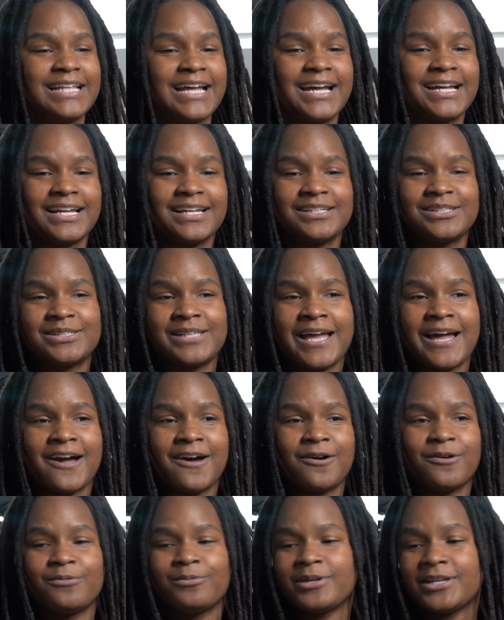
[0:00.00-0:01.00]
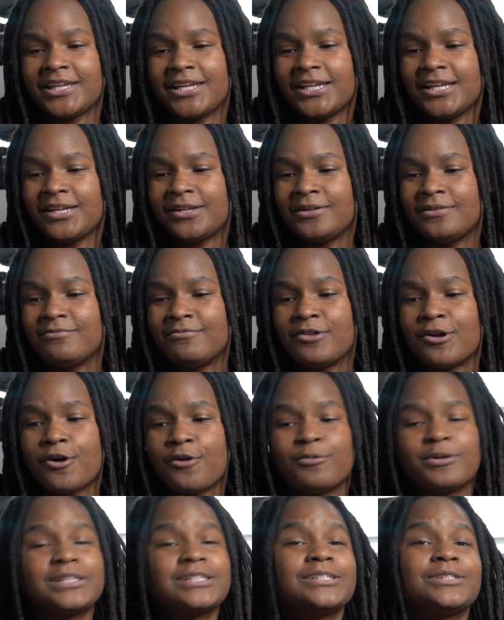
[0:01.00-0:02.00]
that is how we
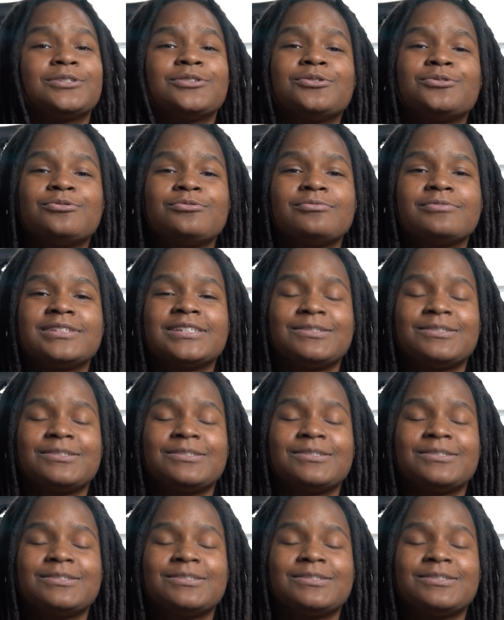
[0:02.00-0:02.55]
know what to do.